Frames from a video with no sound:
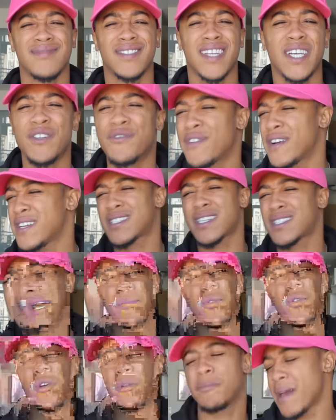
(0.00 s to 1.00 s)
Tell your friend
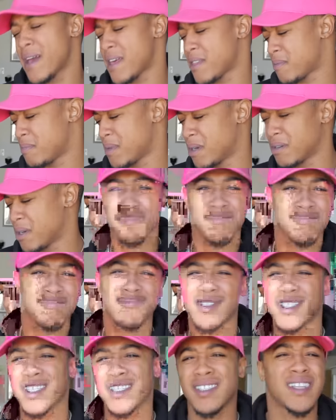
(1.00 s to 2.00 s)
stop doing meth, bro.
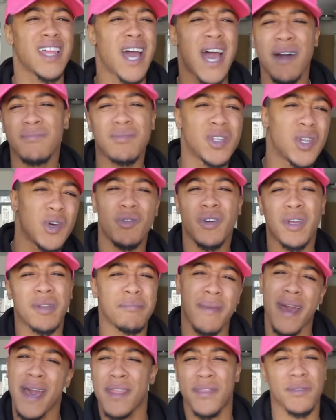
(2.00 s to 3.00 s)
Stop
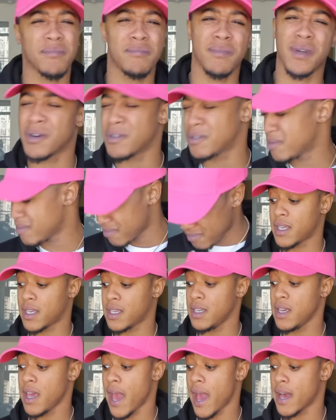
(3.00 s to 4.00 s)
doing meth, bro.
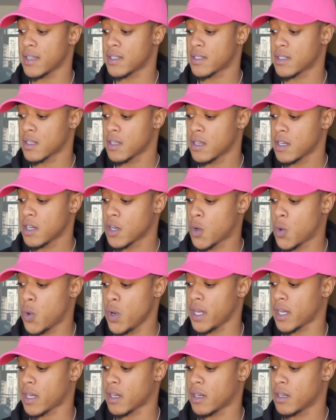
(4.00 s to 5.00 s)
Gee ass,
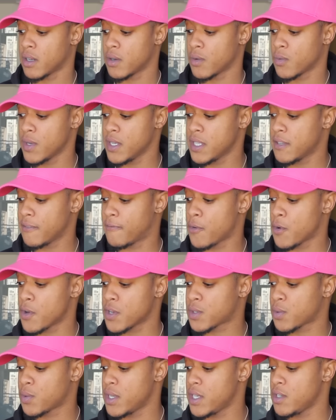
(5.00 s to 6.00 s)
quick, read the
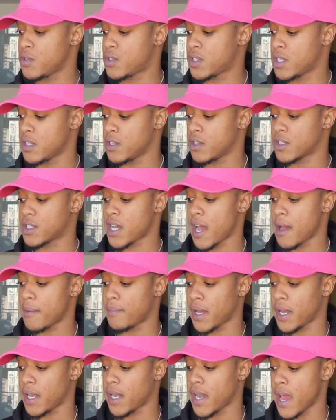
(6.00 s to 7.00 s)
fourth tweet you see in your
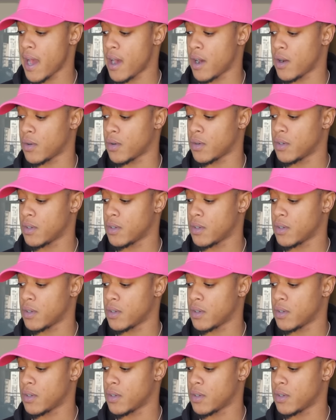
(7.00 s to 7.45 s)
timeline now.